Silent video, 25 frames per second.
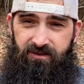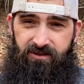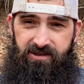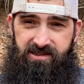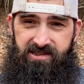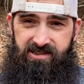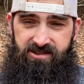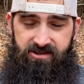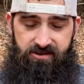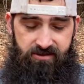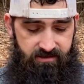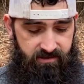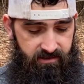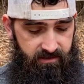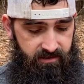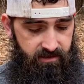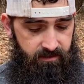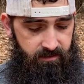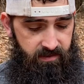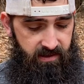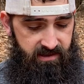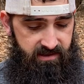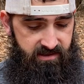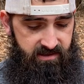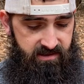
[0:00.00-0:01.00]
which is usually a little
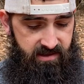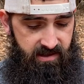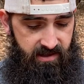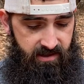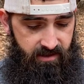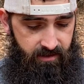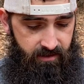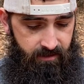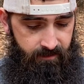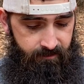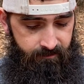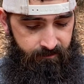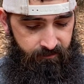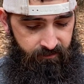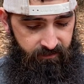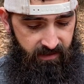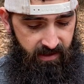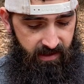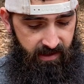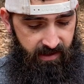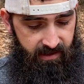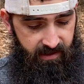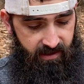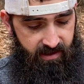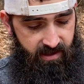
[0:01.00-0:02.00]
bit thinner,
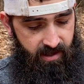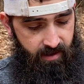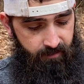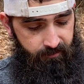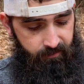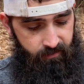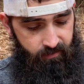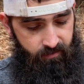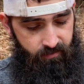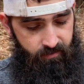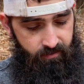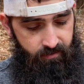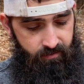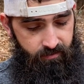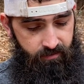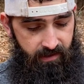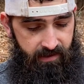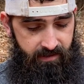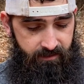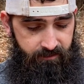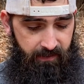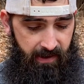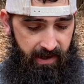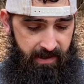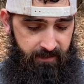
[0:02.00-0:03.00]
and a couple
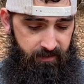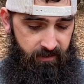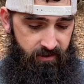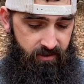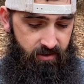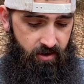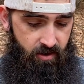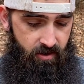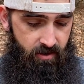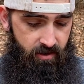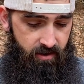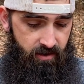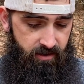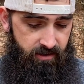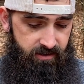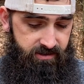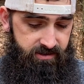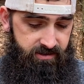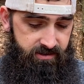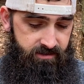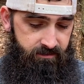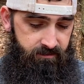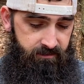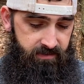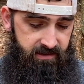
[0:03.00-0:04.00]
like paper
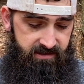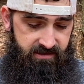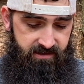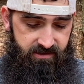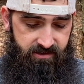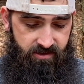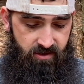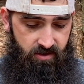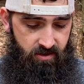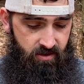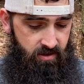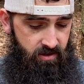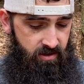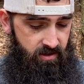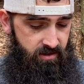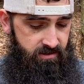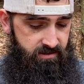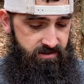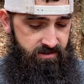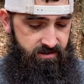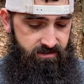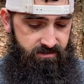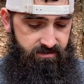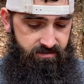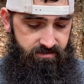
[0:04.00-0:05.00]
cards, business
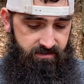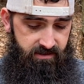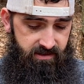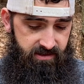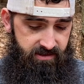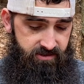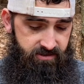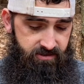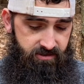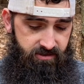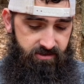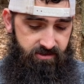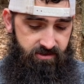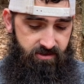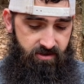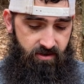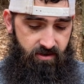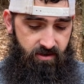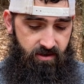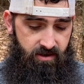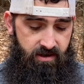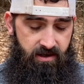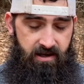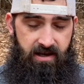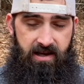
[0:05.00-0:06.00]
cards, insurance
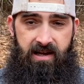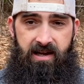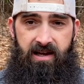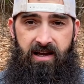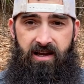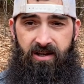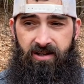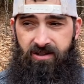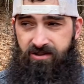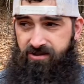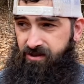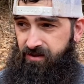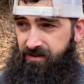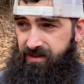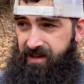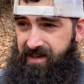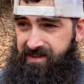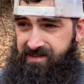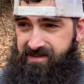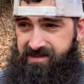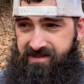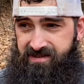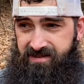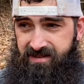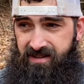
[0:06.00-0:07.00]
card. So
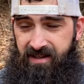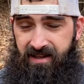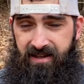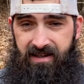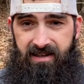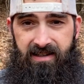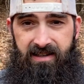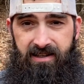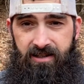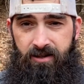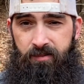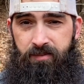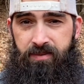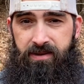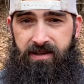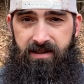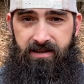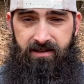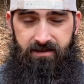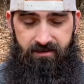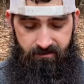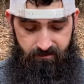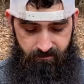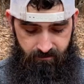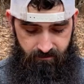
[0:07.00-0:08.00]
that's a little
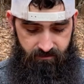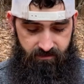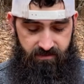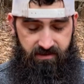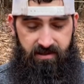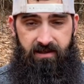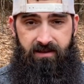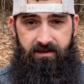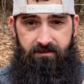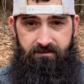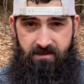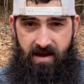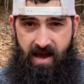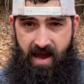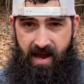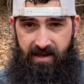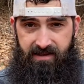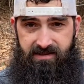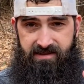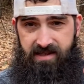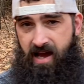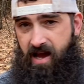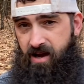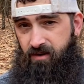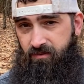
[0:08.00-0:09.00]
bit to the
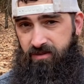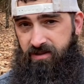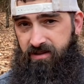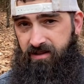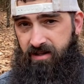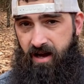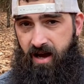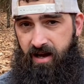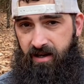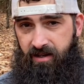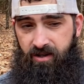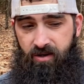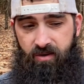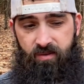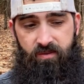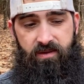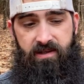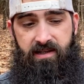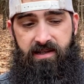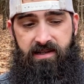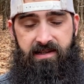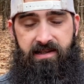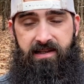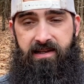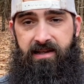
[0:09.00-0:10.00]
max. I would not go
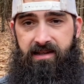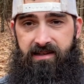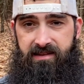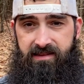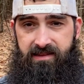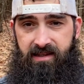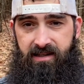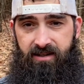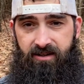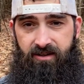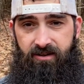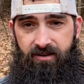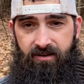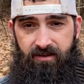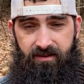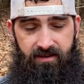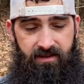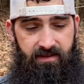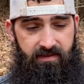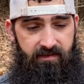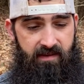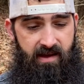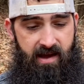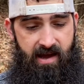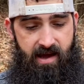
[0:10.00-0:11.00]
any thicker
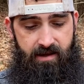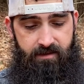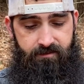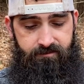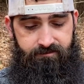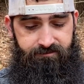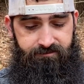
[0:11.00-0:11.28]
than that.